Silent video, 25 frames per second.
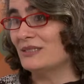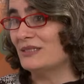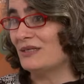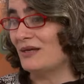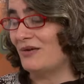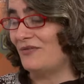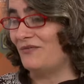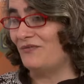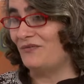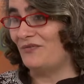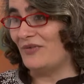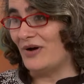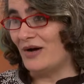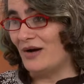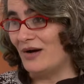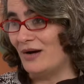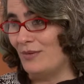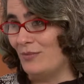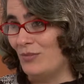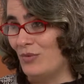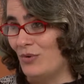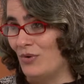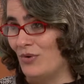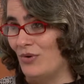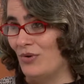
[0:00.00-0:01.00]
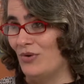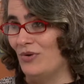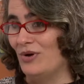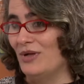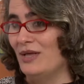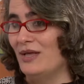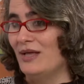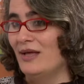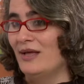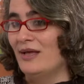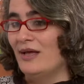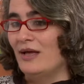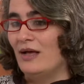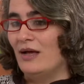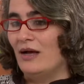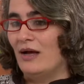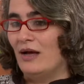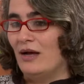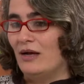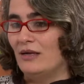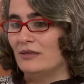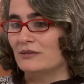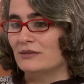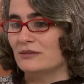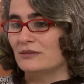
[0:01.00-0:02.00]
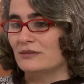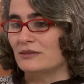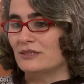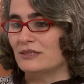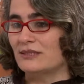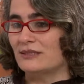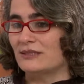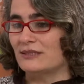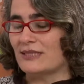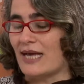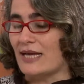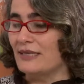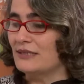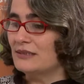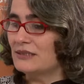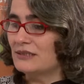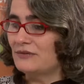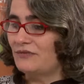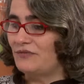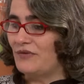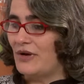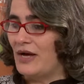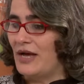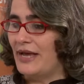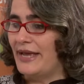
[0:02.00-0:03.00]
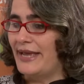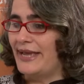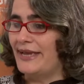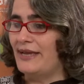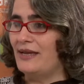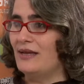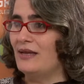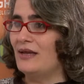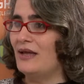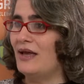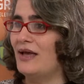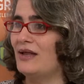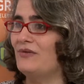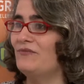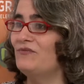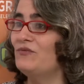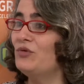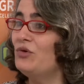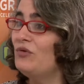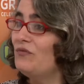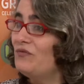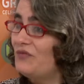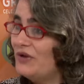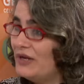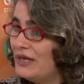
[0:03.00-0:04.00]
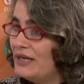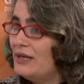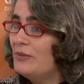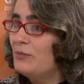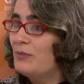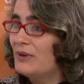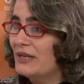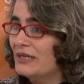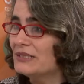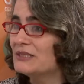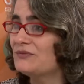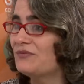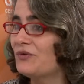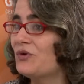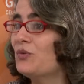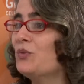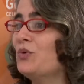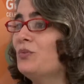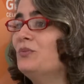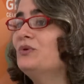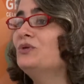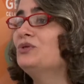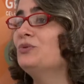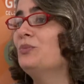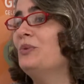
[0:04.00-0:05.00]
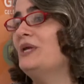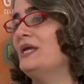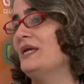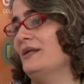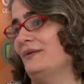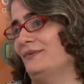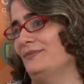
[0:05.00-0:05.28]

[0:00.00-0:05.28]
a far more satisfying and fulfilling place for a woman to be in.